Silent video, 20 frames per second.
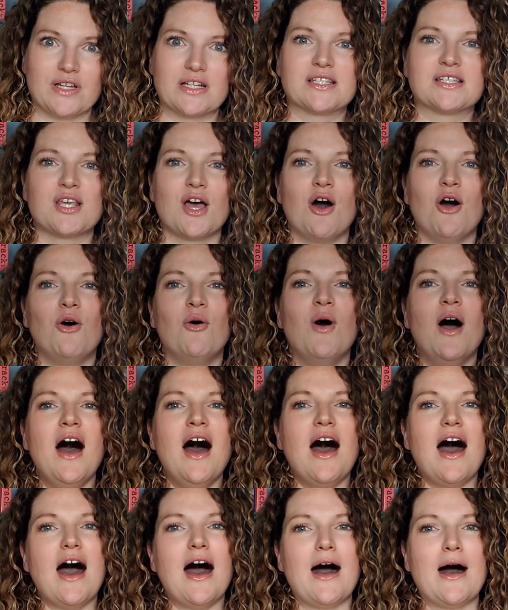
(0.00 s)
So
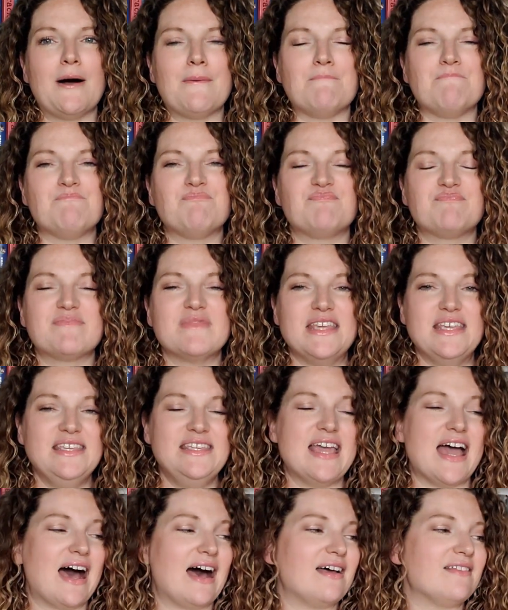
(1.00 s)
um,
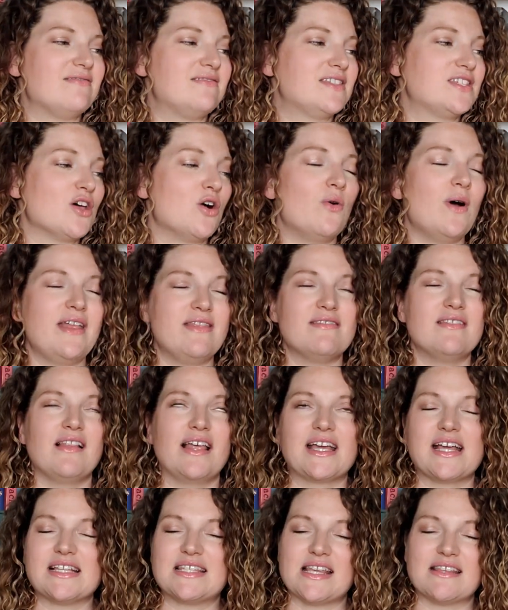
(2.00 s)
yeah, so, and
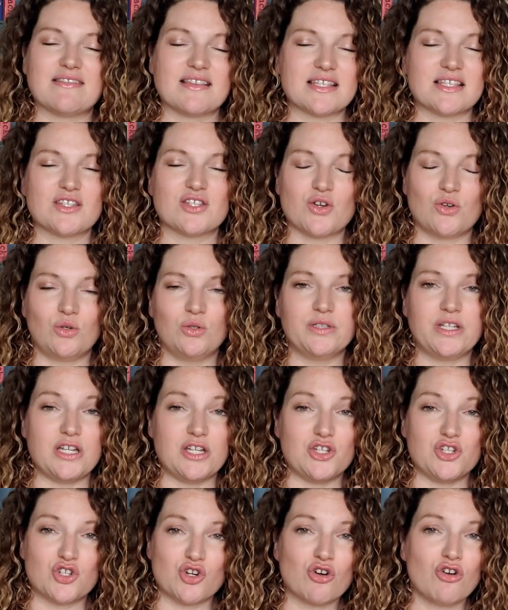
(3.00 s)
like I said, this is told
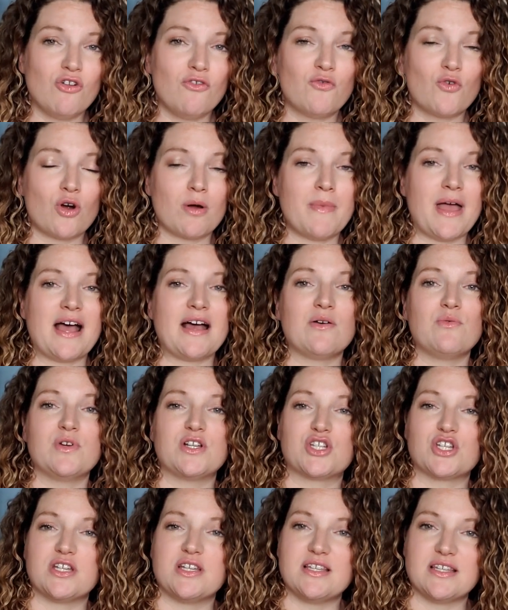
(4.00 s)
in journal format,
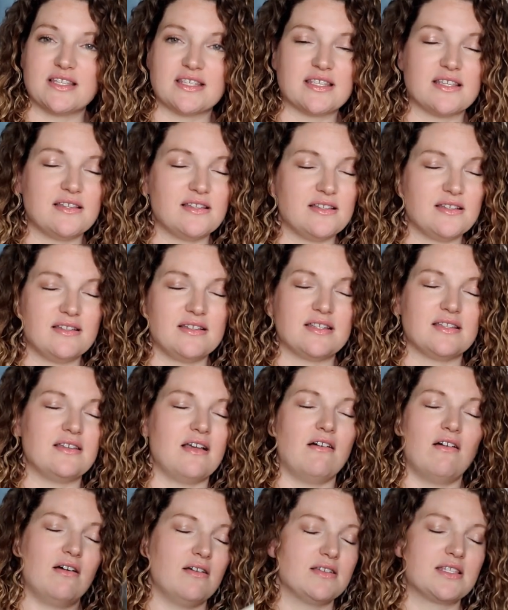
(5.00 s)
which is
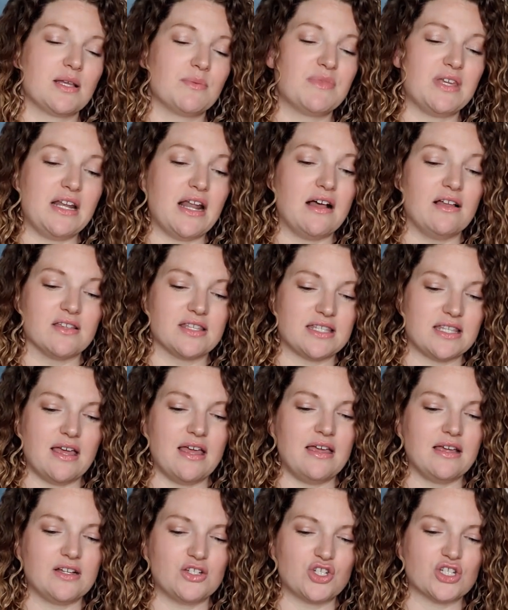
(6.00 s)
something else
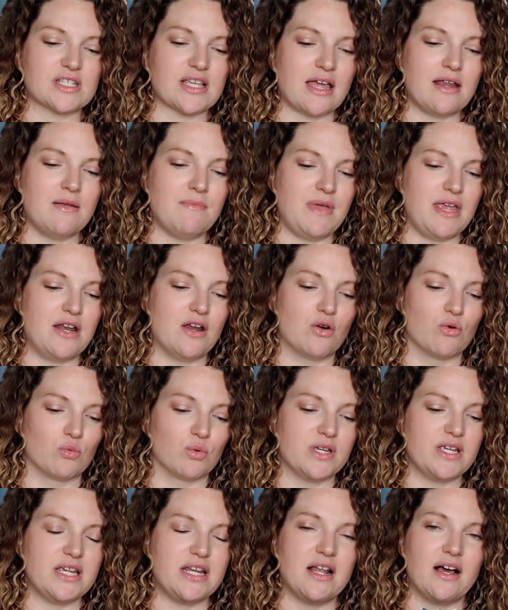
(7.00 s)
that just kind of made it
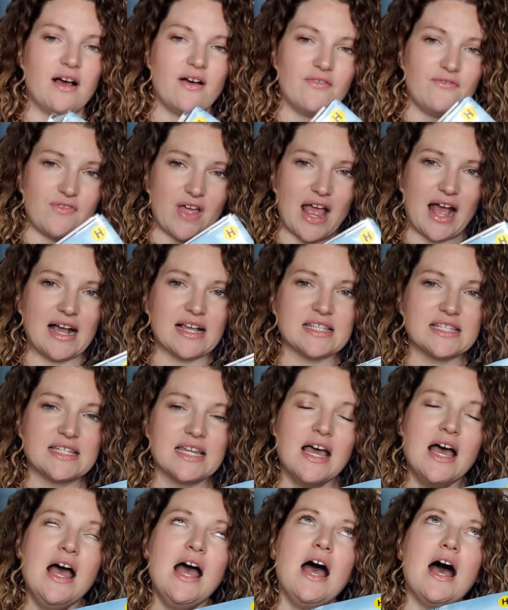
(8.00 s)
read fast,
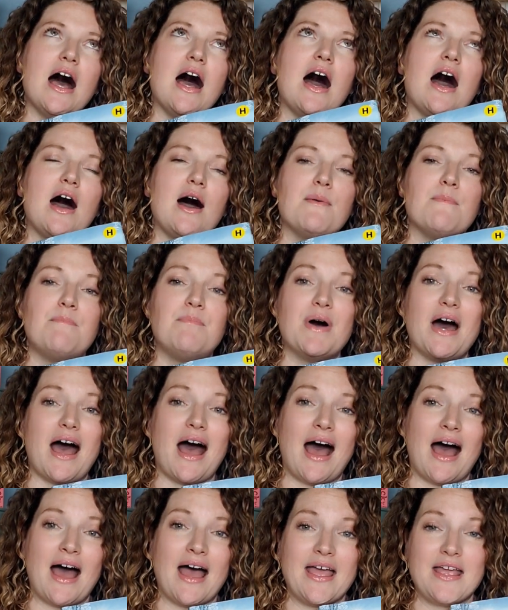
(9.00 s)
um, but
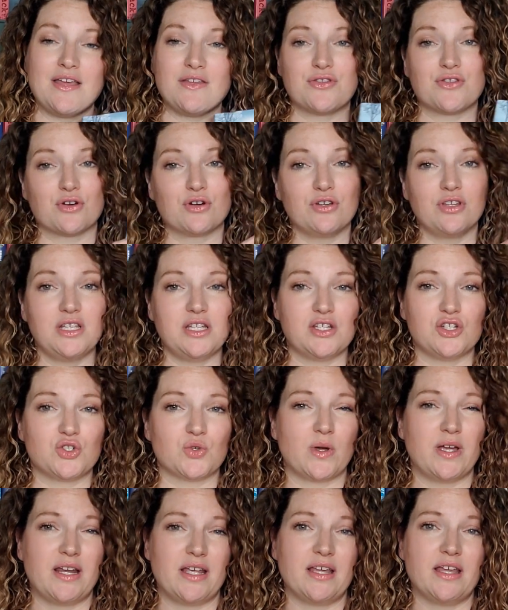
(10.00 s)
I thoroughly
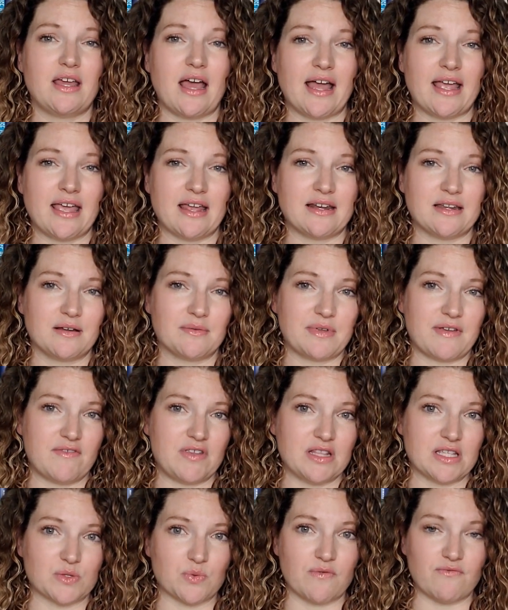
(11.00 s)
enjoyed it. I ended up
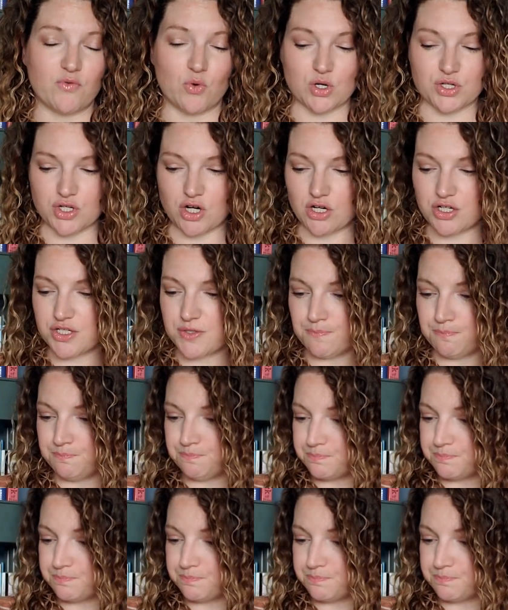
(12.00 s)
giving this one four stars.